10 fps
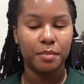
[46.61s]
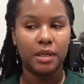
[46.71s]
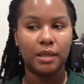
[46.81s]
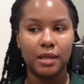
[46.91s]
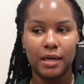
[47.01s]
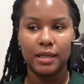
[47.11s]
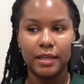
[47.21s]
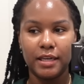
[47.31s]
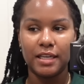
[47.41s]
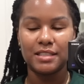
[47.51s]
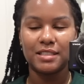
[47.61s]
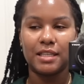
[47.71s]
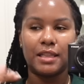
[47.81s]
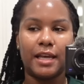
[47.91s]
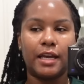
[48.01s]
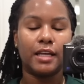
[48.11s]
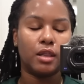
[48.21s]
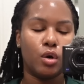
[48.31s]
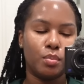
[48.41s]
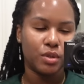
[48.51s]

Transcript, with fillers: but luckily it's like low